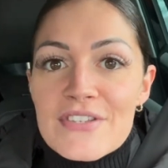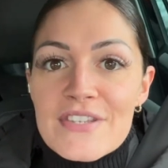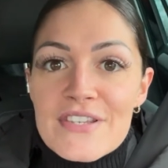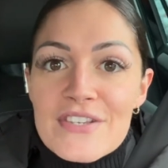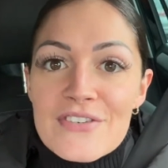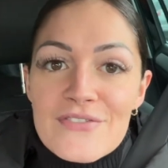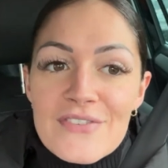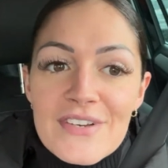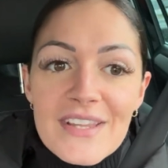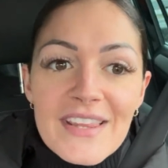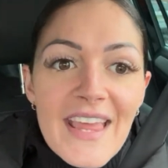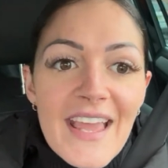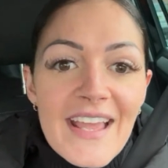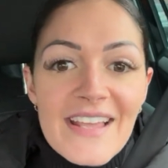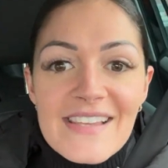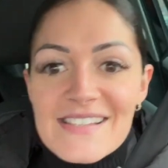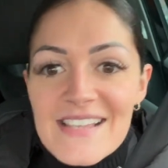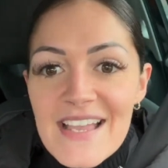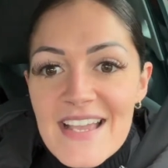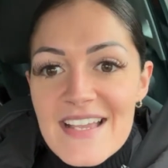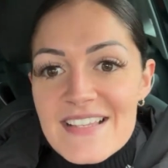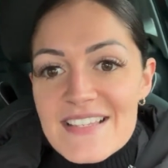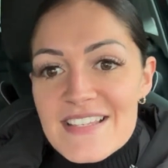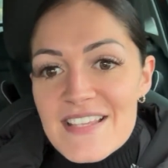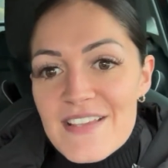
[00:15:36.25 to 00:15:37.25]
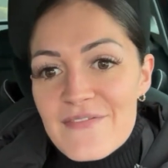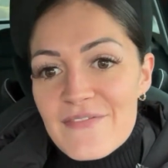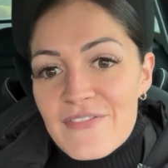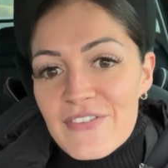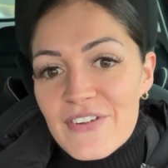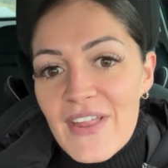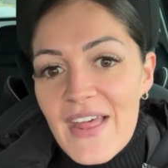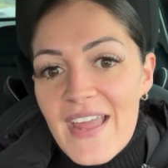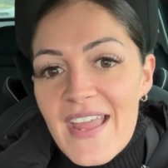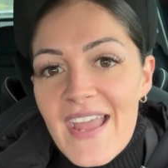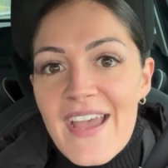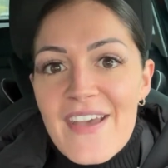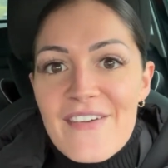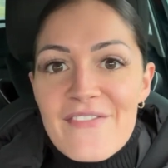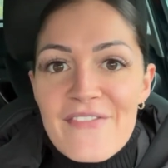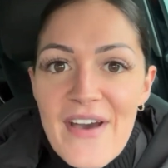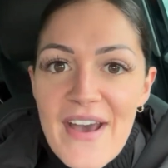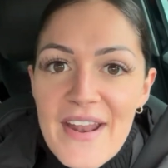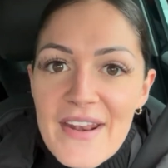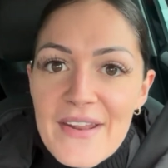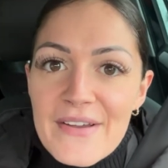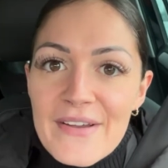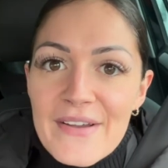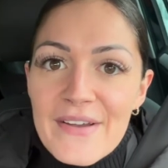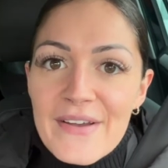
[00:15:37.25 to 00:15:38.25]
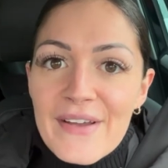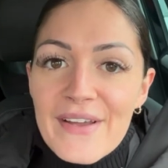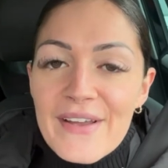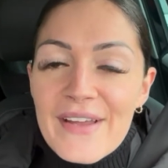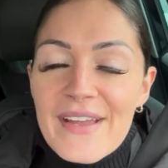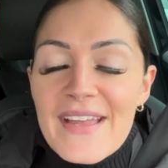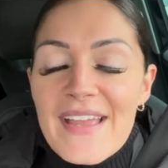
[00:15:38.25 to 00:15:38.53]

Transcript: It's really exciting for like Havana.